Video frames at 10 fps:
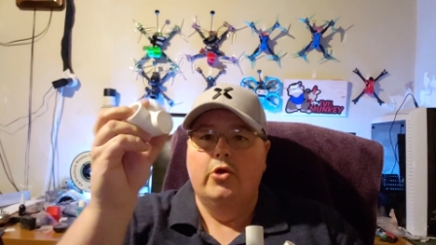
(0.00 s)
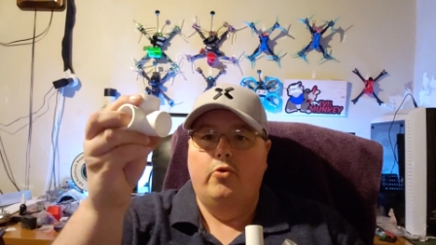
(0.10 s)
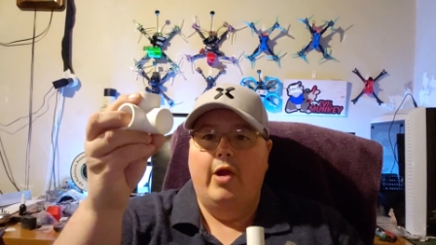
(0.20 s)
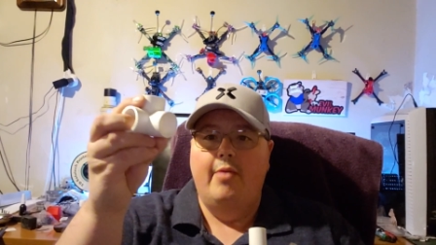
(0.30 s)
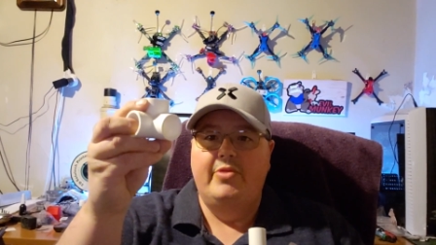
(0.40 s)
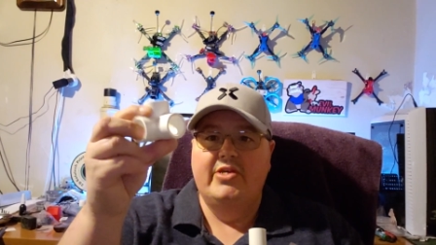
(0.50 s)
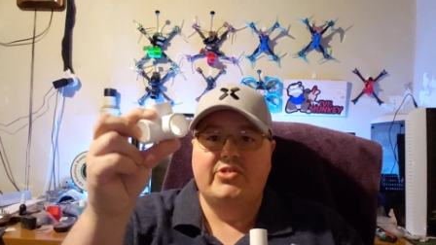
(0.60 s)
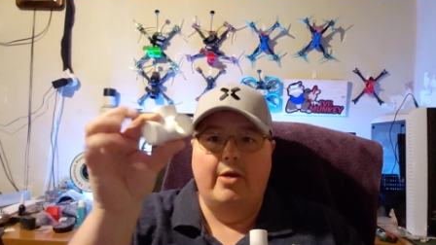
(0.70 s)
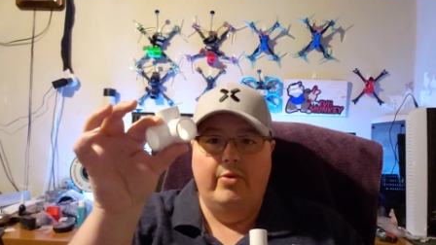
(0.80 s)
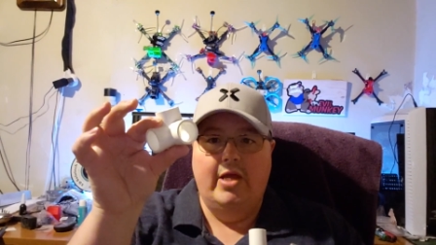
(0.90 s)
grab this
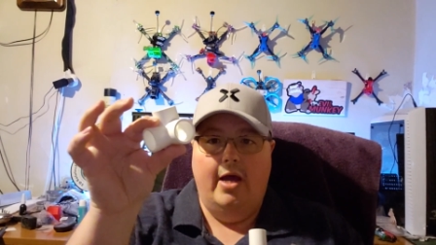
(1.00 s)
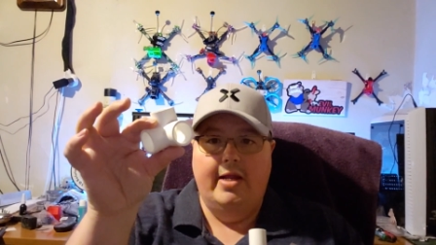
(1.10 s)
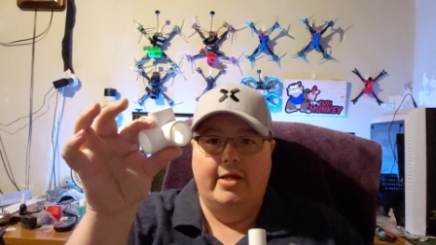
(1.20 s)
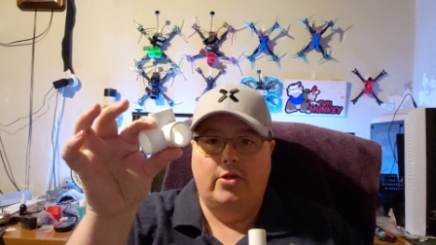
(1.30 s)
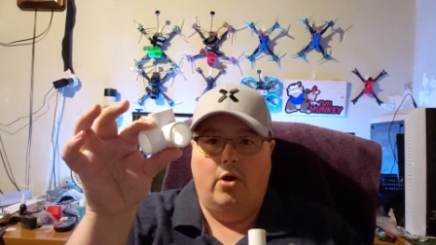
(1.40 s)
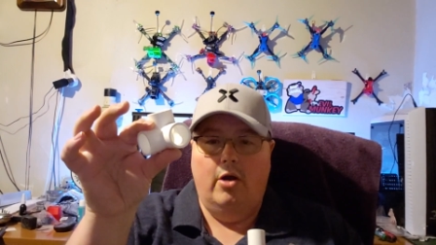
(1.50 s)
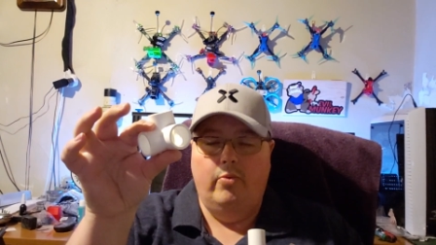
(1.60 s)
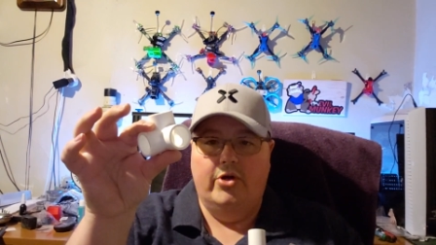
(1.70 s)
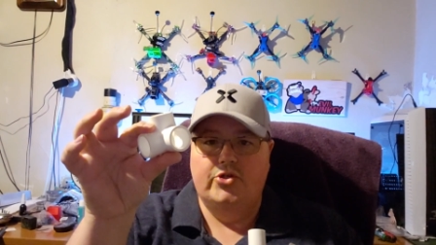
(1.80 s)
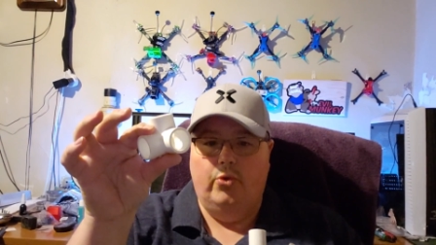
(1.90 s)
that we got at the
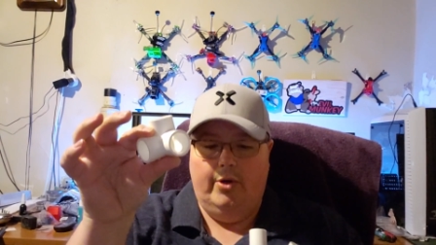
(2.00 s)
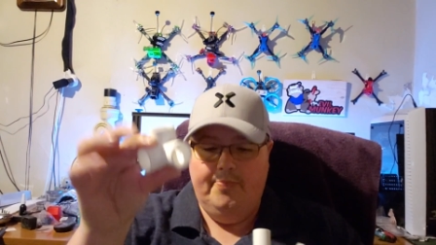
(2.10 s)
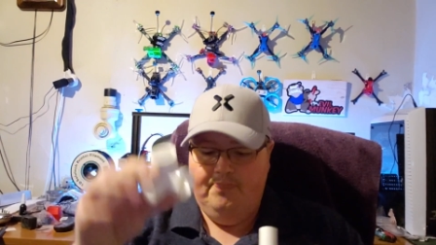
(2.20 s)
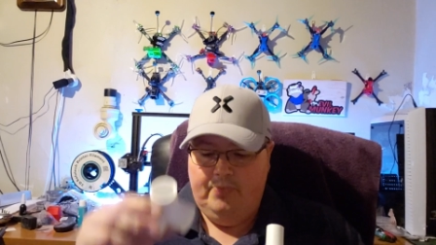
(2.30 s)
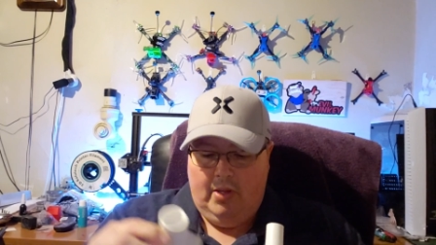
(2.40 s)
hardware store.